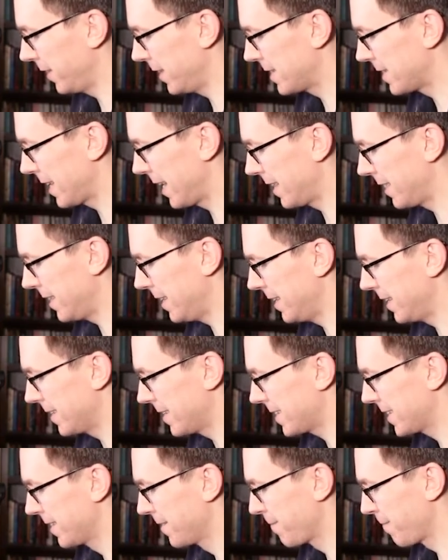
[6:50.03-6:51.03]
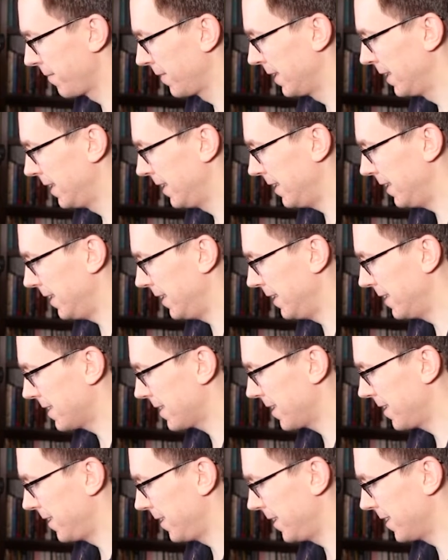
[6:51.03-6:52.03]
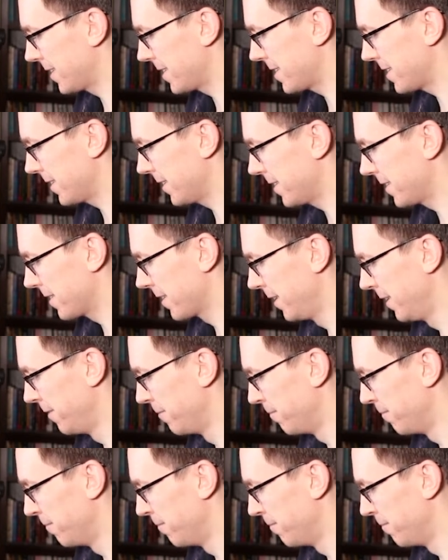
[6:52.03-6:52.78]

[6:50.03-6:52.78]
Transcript: is that this is constant